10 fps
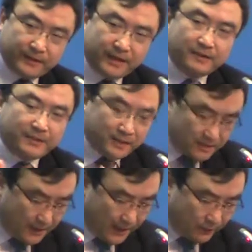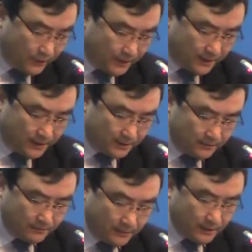emission equity.
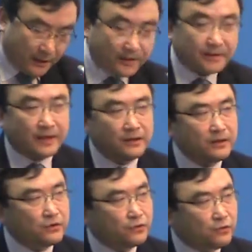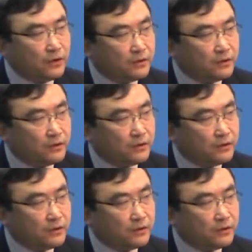And then you